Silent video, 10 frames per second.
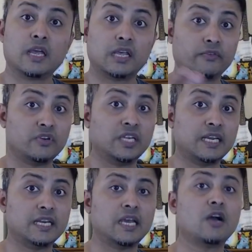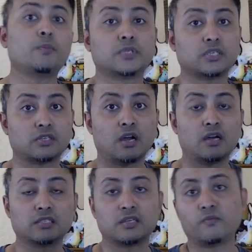If you need any help, just
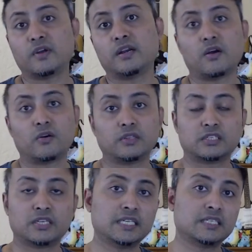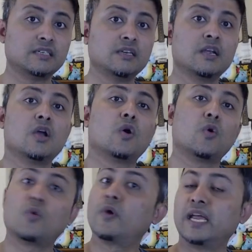ask someone on the station,
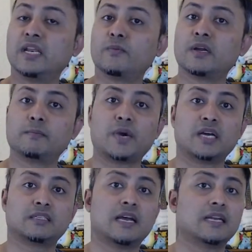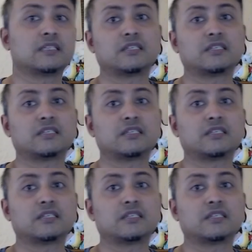or anyone bystanders.